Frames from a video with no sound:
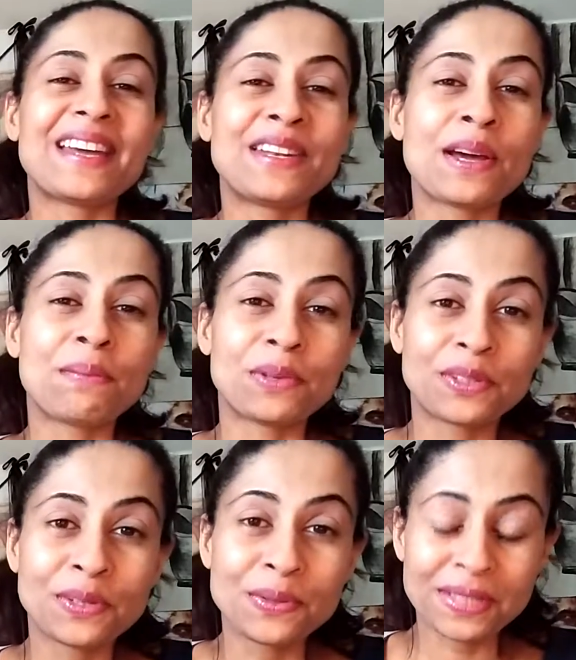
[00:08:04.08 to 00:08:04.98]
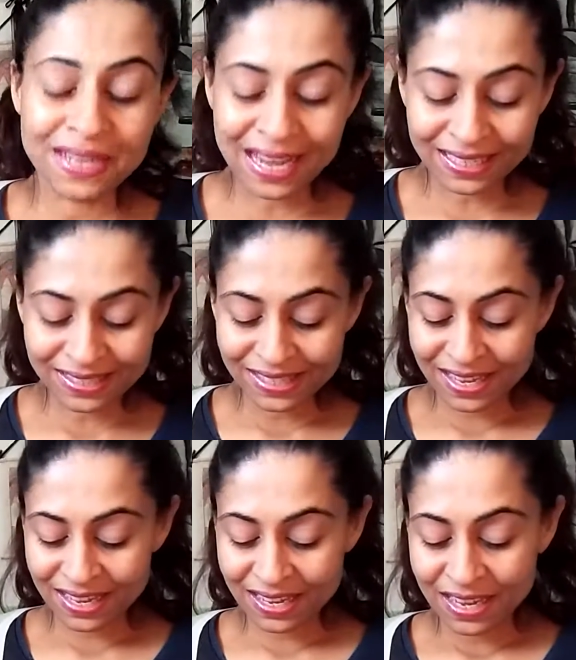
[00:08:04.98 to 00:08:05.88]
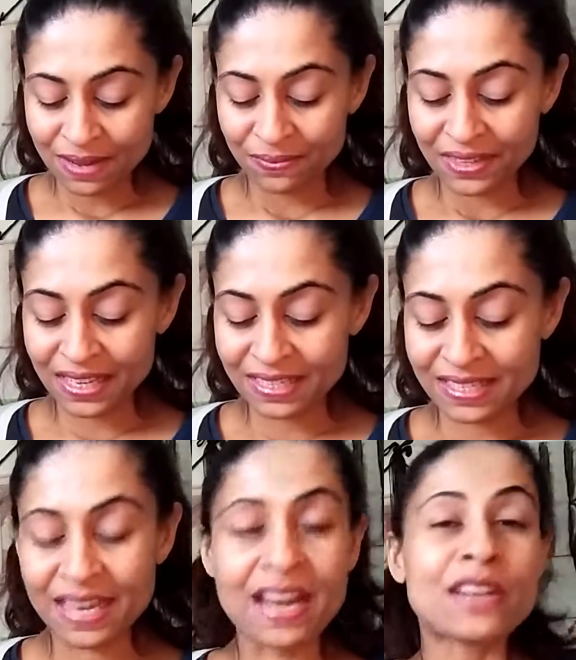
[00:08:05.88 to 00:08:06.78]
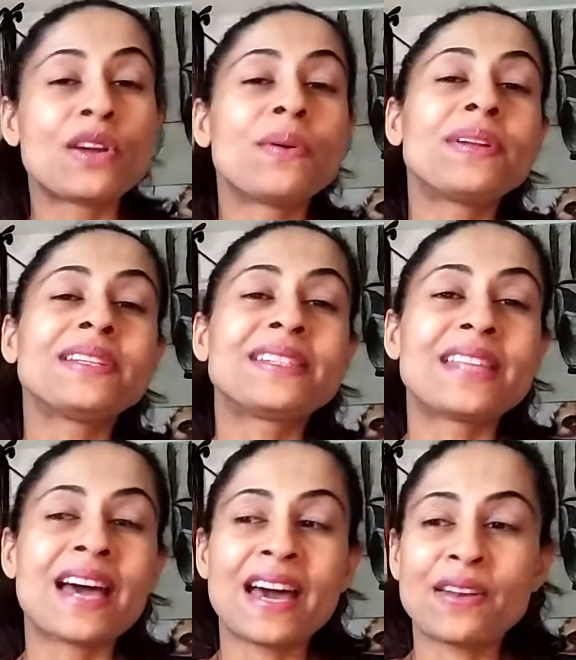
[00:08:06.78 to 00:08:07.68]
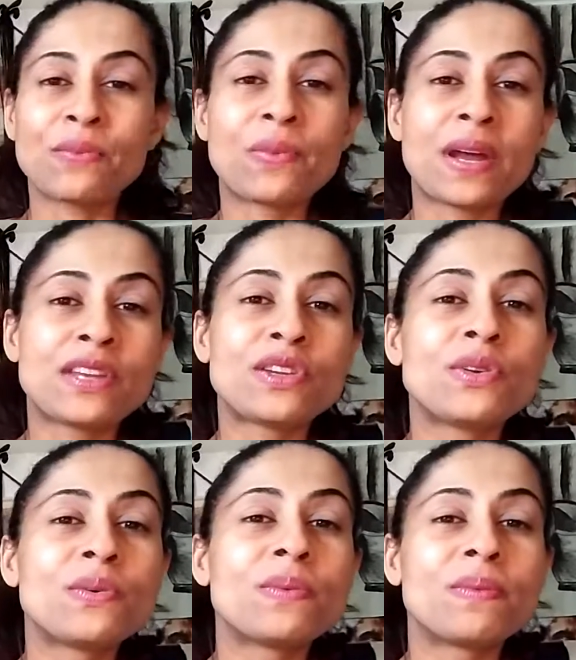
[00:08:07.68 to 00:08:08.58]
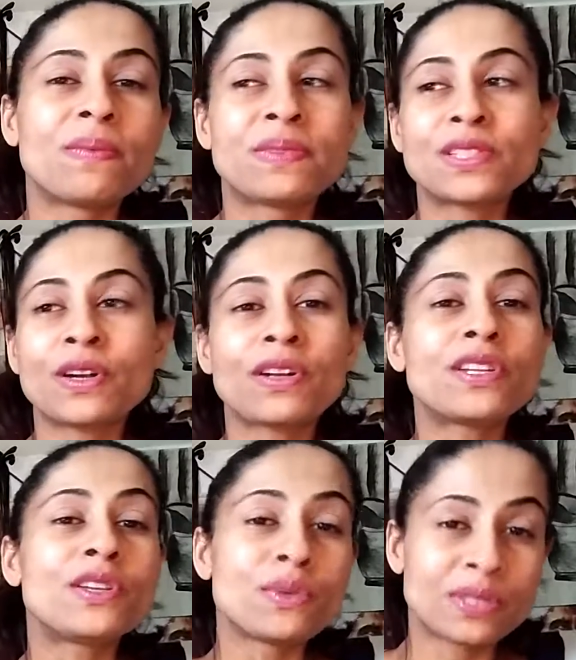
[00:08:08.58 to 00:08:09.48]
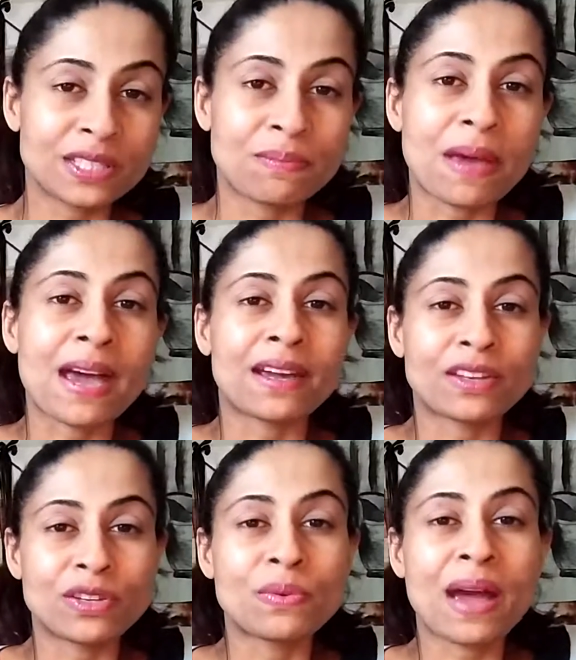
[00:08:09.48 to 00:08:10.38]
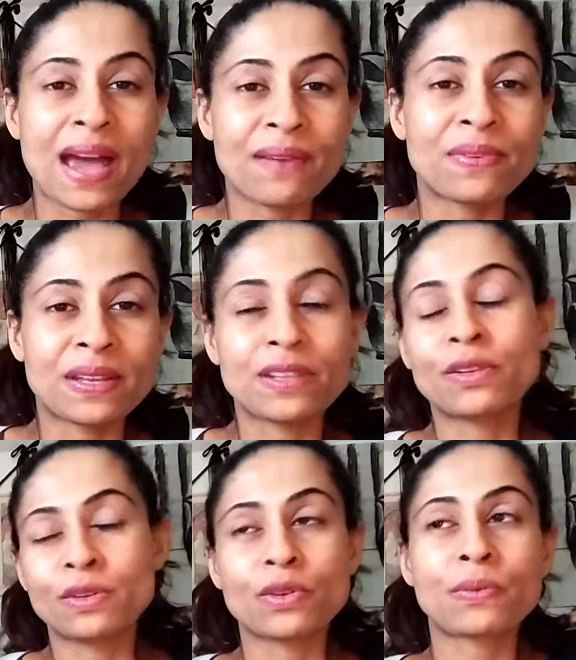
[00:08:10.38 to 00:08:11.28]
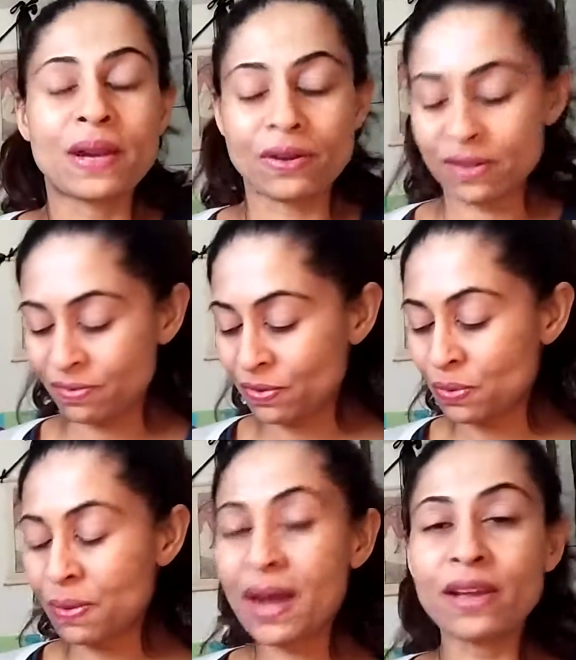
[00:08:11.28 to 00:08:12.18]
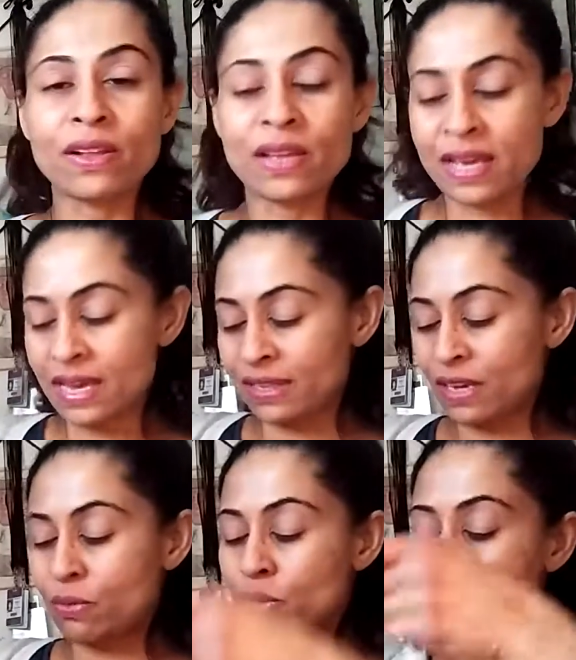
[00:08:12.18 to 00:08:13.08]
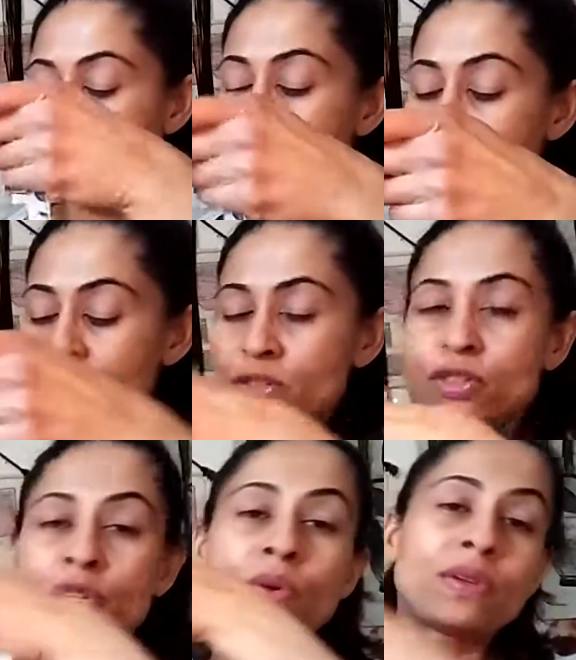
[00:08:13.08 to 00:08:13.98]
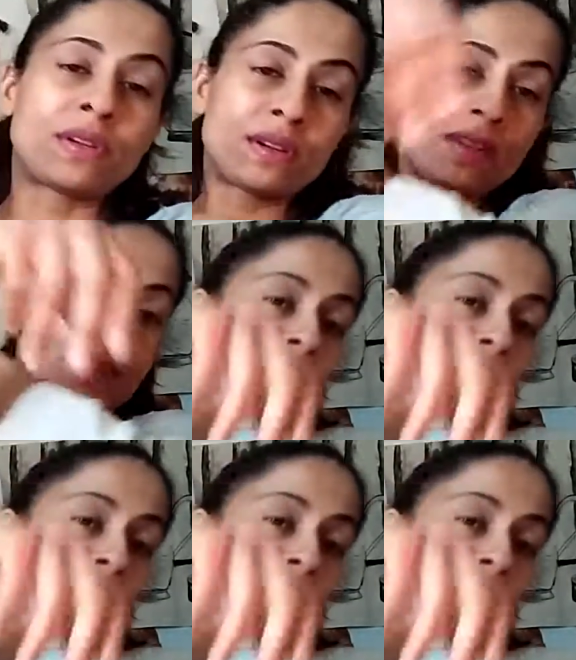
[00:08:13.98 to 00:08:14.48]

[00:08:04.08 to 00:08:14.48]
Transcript: number two, the next thing is that I noticed that when you start to use this bag and you have it, you're wearing it for a while, like when you put it on your shoulder